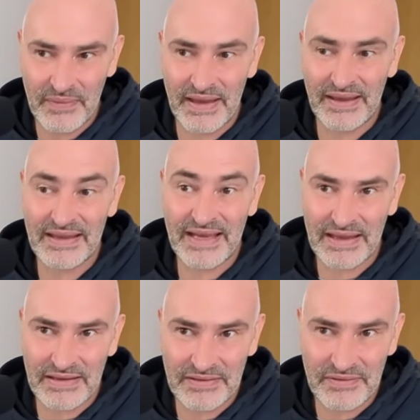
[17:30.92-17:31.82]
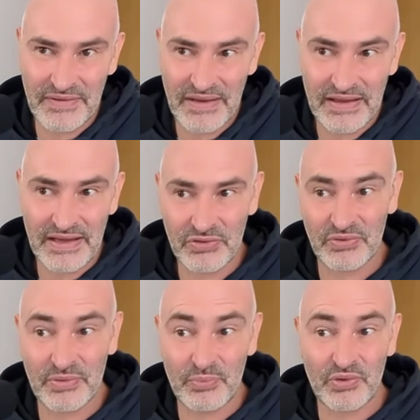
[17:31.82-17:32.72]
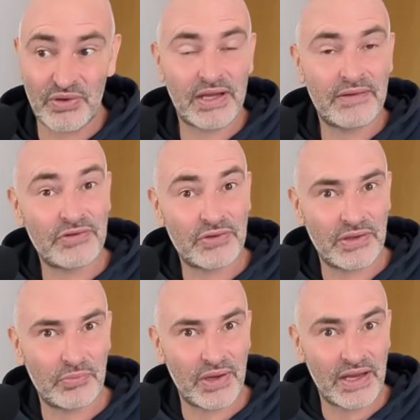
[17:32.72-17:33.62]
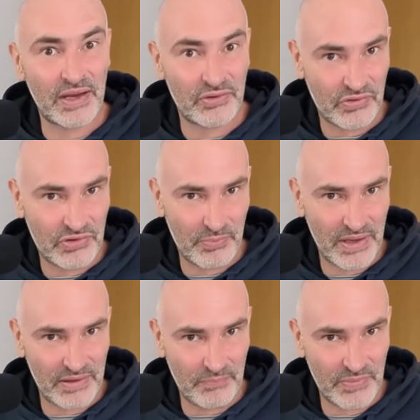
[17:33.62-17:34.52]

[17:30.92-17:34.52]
And in the end, the fact that he took the pawn on f3 will allow you to play.